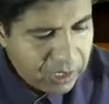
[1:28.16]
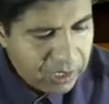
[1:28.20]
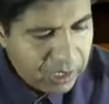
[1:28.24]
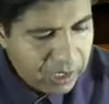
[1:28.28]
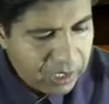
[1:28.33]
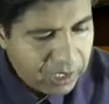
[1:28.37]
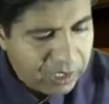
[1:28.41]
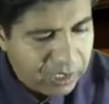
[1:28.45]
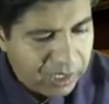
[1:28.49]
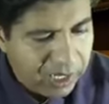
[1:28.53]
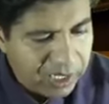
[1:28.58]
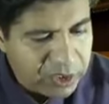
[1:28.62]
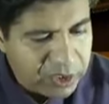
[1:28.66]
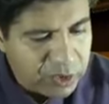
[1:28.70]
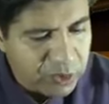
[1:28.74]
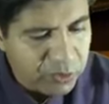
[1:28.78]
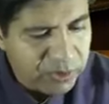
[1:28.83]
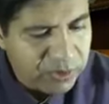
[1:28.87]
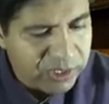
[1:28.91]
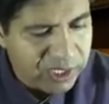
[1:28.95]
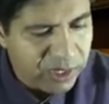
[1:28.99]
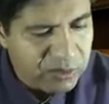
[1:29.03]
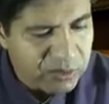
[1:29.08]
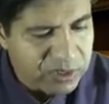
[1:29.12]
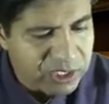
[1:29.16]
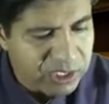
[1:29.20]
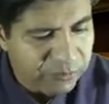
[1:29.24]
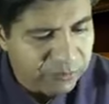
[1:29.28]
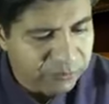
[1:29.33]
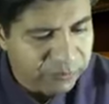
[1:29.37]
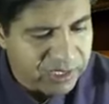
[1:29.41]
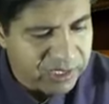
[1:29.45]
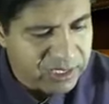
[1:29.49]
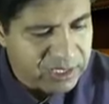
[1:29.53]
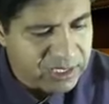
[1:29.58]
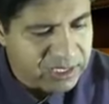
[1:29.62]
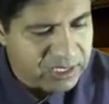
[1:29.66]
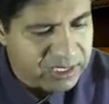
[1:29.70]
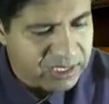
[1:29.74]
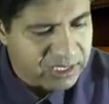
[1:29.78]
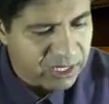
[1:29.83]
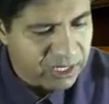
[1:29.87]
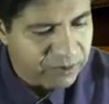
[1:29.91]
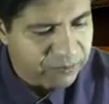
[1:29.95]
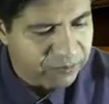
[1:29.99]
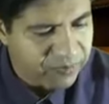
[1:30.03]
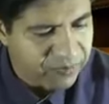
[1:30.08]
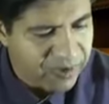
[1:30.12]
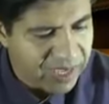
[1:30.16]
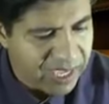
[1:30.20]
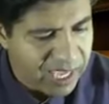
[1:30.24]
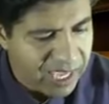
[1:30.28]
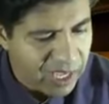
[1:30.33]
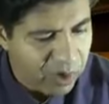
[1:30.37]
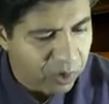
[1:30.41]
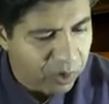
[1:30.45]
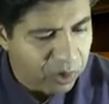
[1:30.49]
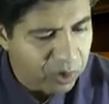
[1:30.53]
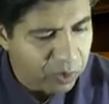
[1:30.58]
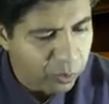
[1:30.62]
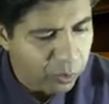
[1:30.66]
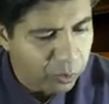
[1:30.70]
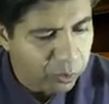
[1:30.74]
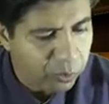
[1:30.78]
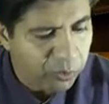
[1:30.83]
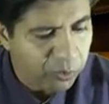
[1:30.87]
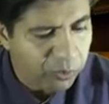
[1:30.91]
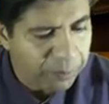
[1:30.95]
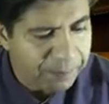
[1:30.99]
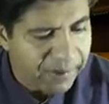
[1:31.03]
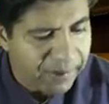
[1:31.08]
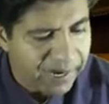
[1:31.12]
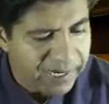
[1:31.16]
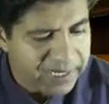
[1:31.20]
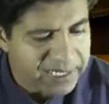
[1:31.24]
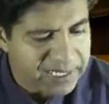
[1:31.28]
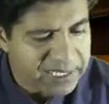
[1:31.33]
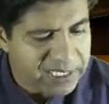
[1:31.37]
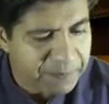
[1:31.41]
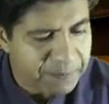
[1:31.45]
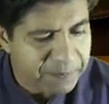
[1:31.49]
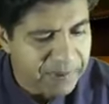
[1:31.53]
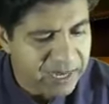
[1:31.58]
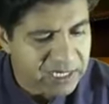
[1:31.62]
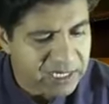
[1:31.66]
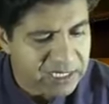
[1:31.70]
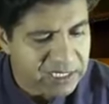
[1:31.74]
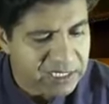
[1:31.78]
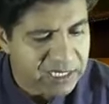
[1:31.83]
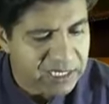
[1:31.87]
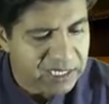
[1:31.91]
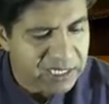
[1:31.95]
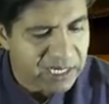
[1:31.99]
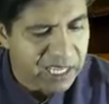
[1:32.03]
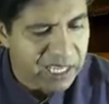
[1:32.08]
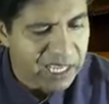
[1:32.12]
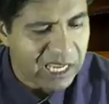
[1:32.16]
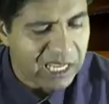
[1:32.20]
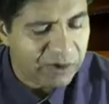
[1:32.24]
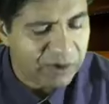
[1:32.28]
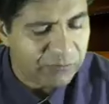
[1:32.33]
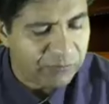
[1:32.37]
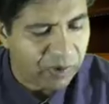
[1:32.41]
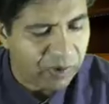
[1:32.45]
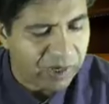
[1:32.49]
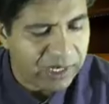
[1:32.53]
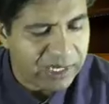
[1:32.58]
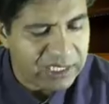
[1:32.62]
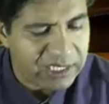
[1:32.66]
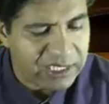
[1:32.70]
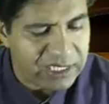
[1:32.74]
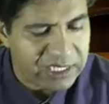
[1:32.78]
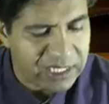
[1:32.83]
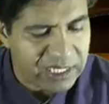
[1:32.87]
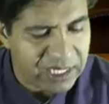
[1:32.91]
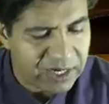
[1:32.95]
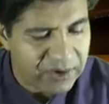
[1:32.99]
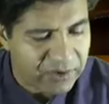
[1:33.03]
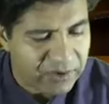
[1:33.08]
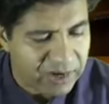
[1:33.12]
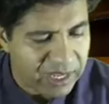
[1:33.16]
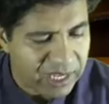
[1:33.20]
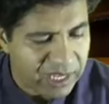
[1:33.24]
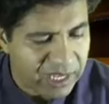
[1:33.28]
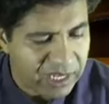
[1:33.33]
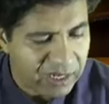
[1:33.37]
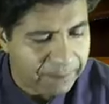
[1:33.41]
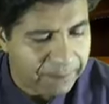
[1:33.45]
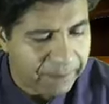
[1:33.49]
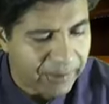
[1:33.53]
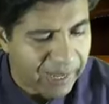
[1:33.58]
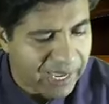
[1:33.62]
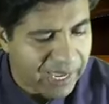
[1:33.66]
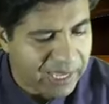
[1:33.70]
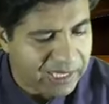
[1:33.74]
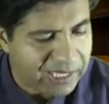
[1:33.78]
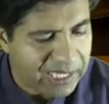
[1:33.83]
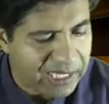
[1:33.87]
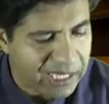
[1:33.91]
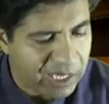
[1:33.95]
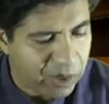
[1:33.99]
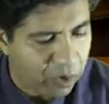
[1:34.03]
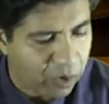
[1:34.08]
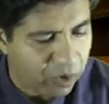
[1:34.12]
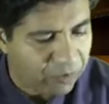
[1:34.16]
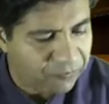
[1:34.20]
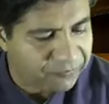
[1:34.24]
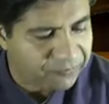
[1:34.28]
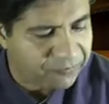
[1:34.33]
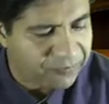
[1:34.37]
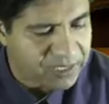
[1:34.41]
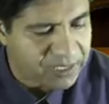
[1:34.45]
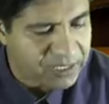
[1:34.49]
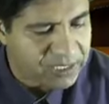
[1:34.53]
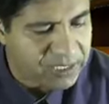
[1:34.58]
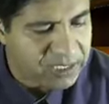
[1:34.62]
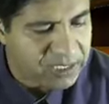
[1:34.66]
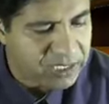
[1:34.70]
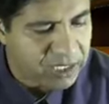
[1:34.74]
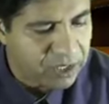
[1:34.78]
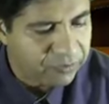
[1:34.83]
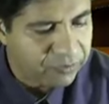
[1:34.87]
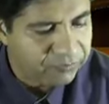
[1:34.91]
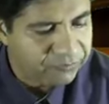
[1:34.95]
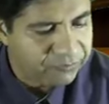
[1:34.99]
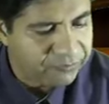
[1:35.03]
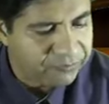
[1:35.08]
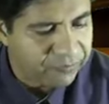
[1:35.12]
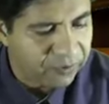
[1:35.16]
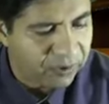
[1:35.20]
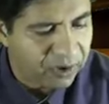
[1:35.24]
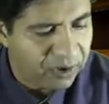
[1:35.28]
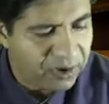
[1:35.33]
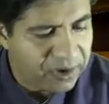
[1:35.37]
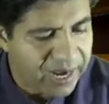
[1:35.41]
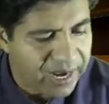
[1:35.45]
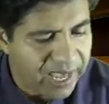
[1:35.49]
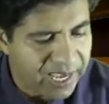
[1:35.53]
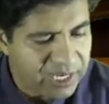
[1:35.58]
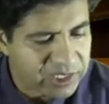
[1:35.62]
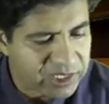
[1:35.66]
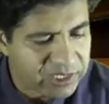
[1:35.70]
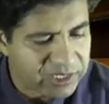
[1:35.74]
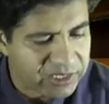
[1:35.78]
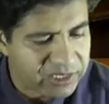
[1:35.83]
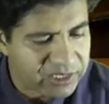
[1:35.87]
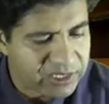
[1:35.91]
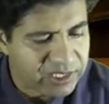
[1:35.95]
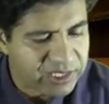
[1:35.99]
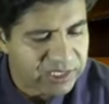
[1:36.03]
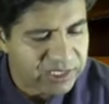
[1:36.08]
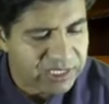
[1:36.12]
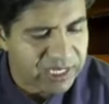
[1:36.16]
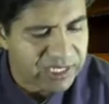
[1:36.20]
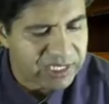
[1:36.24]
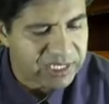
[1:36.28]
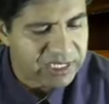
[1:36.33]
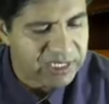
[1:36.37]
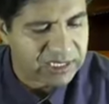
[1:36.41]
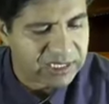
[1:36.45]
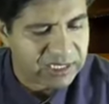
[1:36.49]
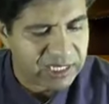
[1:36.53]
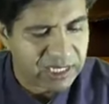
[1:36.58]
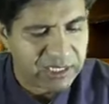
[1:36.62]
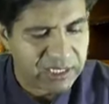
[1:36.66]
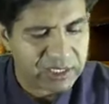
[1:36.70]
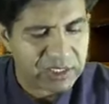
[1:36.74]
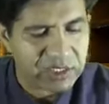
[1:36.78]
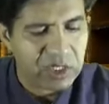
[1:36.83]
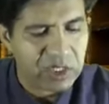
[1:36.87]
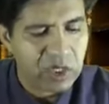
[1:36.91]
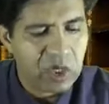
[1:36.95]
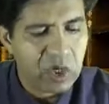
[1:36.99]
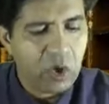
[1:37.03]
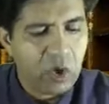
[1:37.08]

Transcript: A 2001 survey on who participated in volunteering by the Office for National Statistics,